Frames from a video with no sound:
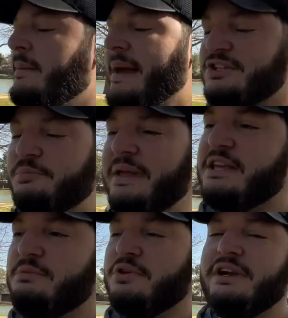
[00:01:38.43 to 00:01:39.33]
master plan
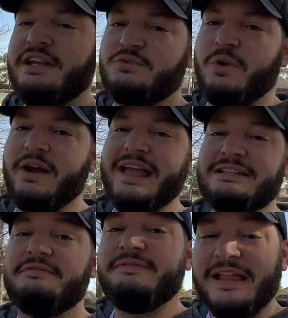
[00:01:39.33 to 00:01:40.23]
community is where a
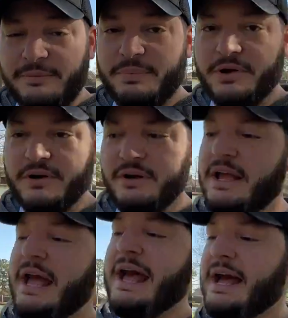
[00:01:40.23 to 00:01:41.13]
developer
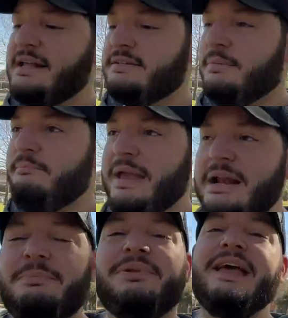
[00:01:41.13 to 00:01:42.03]
has made a
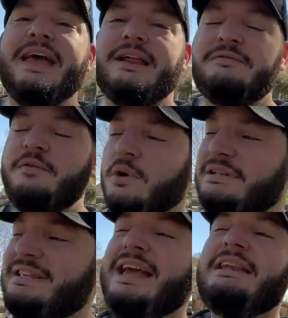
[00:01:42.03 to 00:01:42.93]
plan for
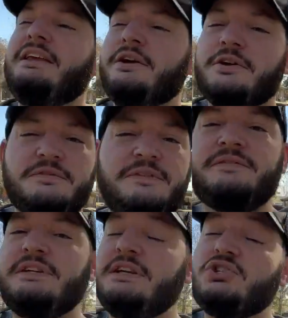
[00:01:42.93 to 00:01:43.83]
10 years,
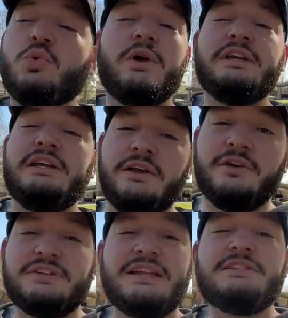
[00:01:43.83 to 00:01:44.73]
15, 20
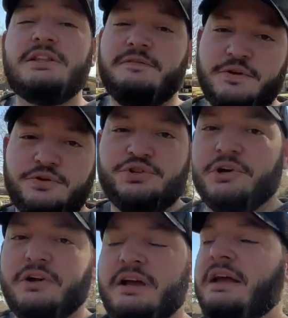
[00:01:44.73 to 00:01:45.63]
years into the future
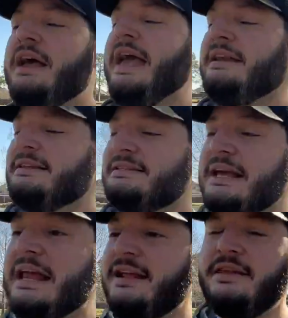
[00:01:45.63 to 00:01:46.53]
and
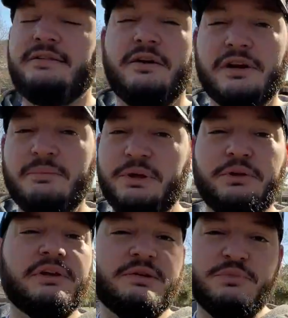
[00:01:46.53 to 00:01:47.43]
decided that they're gonna build
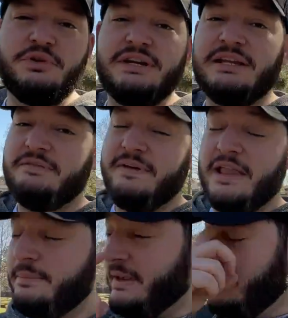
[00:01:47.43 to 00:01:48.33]
a community and
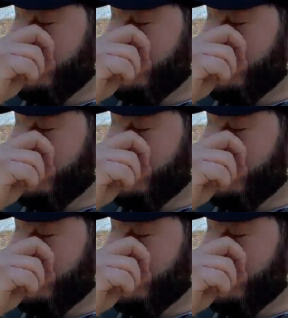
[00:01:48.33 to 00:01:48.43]
develop it.